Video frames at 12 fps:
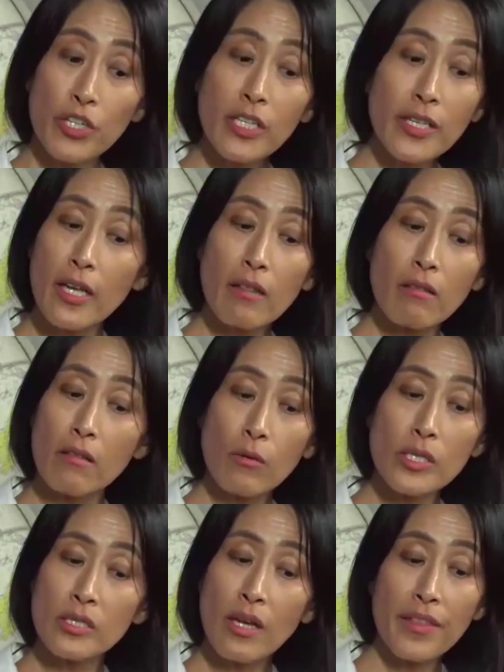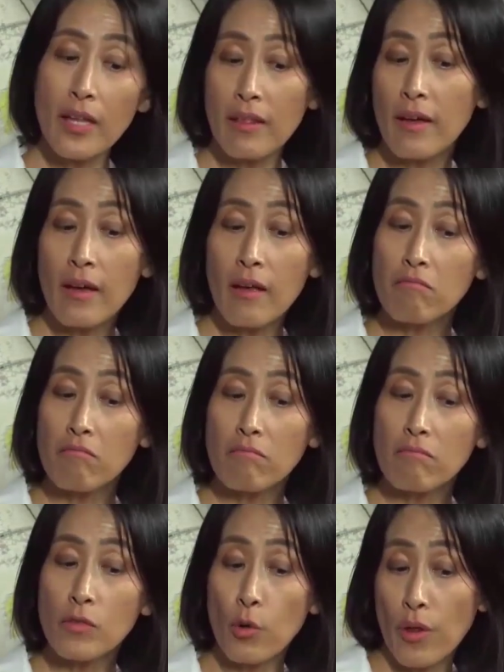really there was nothing that
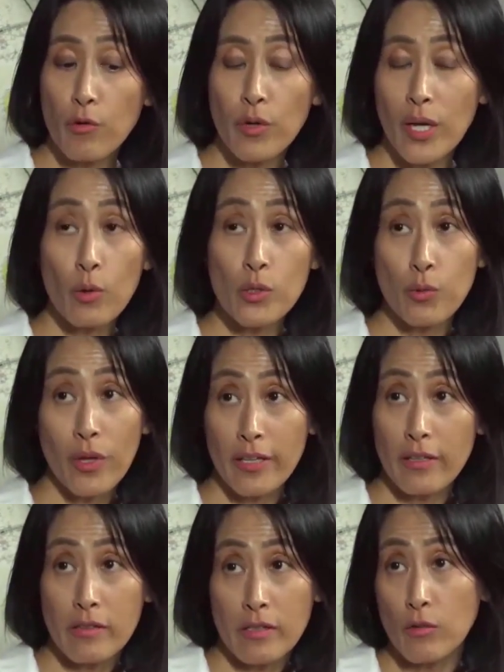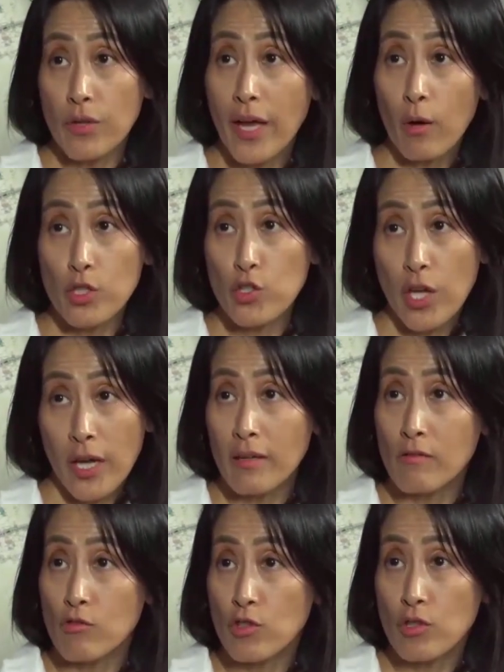North Korea was willing to do that would
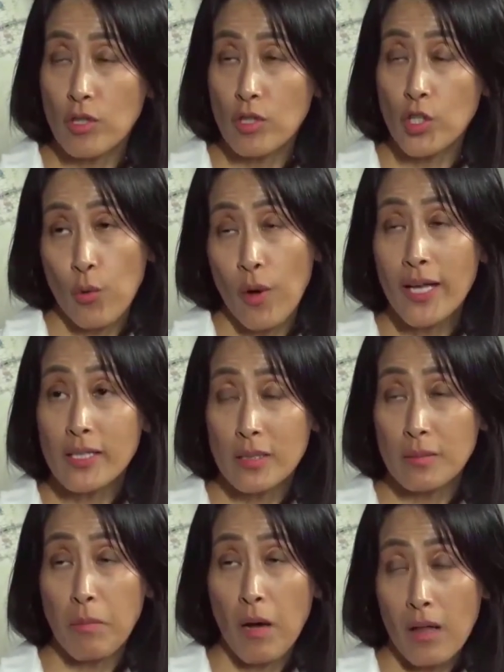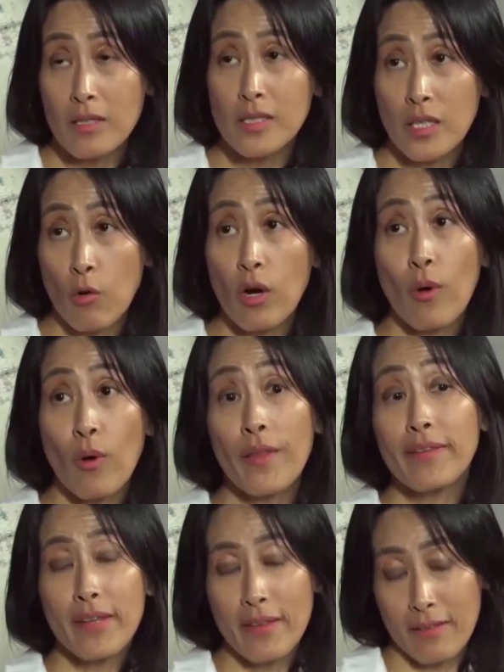change US policy or
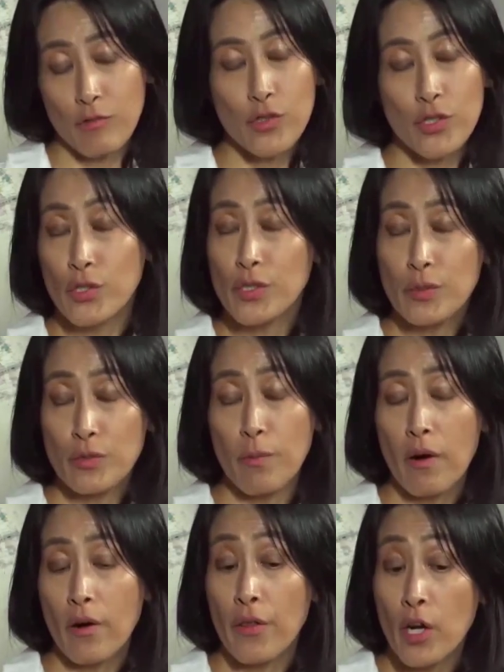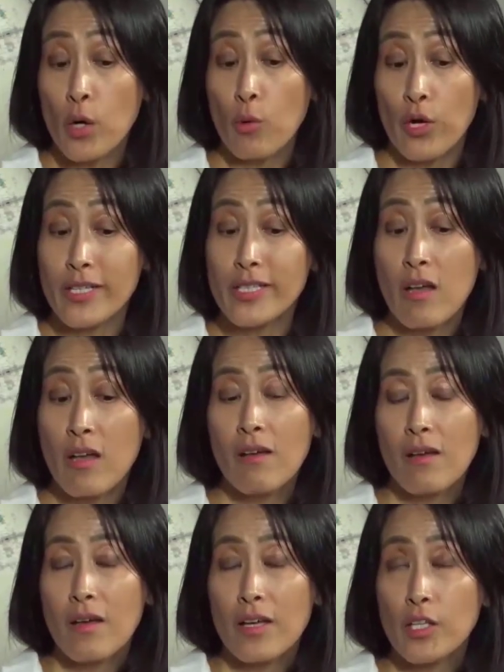what, in, to use to borrow their words,
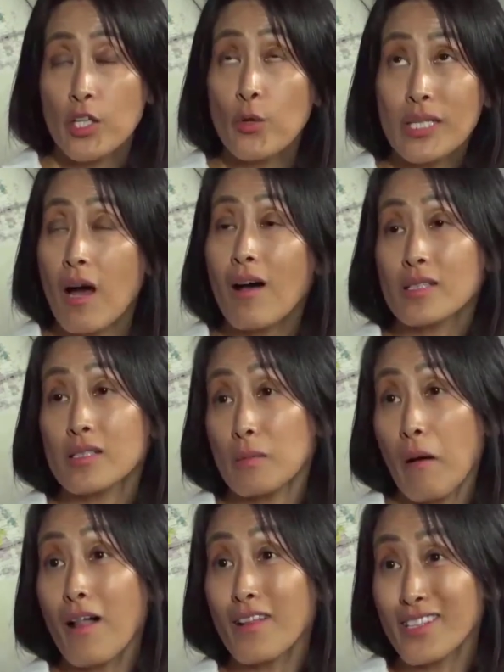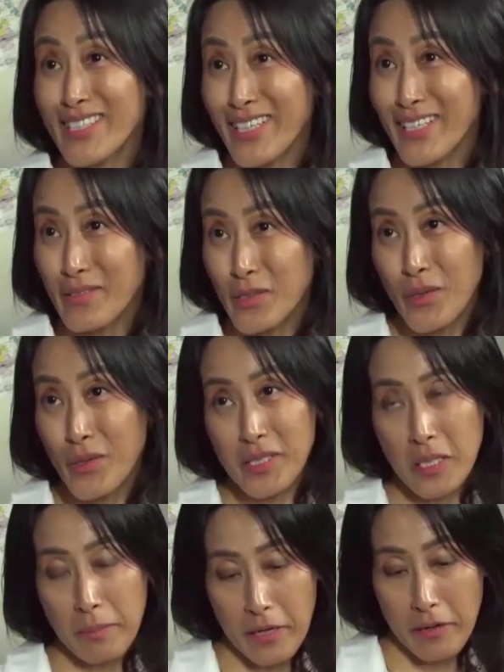US hostile policy
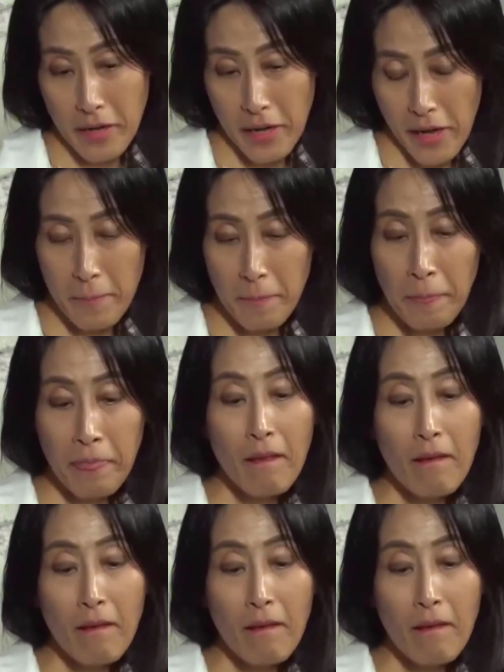toward the DPRK.